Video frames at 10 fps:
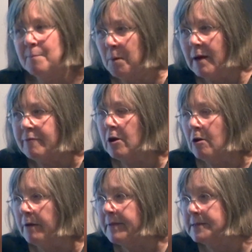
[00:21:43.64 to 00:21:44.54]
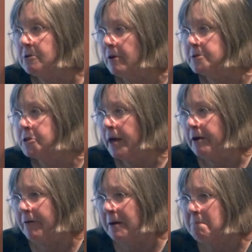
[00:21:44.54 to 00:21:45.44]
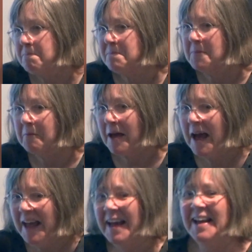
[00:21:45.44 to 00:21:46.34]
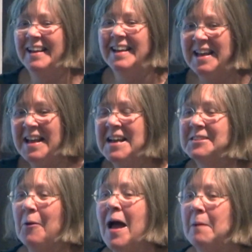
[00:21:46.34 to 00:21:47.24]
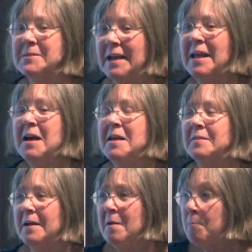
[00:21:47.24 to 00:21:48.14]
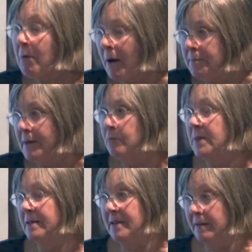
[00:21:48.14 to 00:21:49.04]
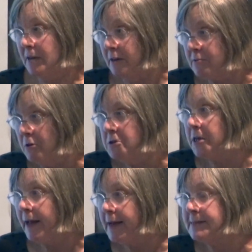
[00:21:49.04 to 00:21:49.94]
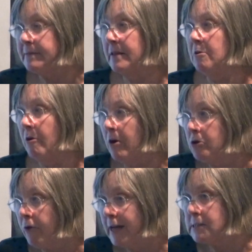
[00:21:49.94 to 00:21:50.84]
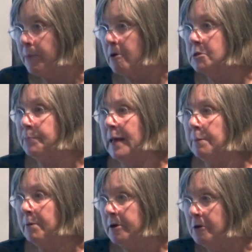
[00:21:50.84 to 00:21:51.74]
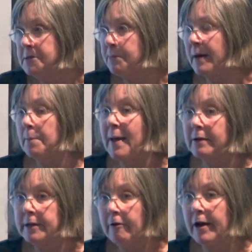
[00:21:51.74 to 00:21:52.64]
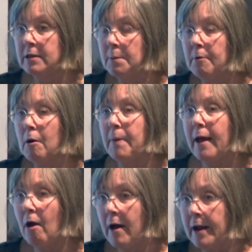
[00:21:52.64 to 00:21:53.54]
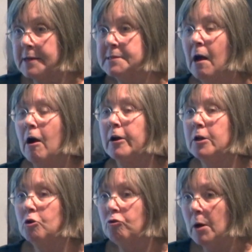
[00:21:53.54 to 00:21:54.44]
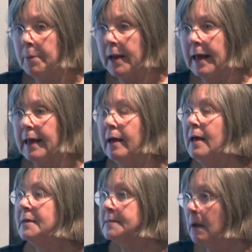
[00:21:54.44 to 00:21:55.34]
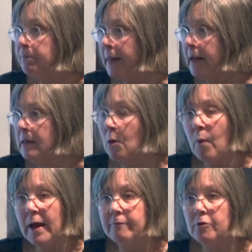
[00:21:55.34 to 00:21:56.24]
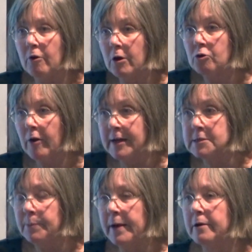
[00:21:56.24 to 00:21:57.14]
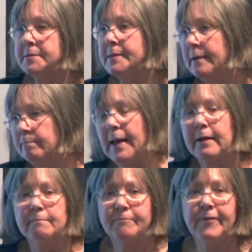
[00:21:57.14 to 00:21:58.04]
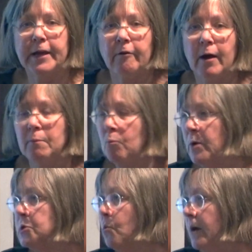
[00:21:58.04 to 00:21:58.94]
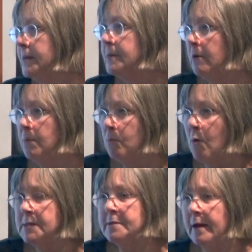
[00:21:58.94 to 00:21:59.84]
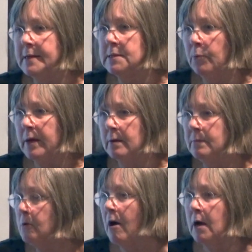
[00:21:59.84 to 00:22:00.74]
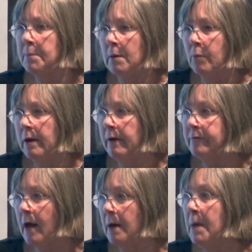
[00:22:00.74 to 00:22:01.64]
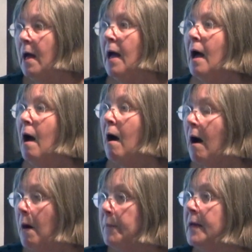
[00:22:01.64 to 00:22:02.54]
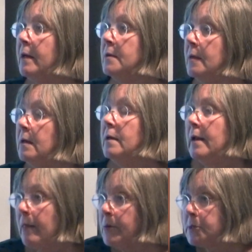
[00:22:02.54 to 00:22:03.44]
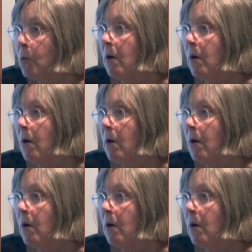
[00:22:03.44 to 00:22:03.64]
Believe it or not, that's earth-shattering. Okay, so I'm saying that the conclusion is that the neurotransmitters being produced by the bacteria in the probiotics are contributing something in the way of neurotransmitters, and they can figure out which ones. There are more studies that we could talk about. We don't have time. In other words, it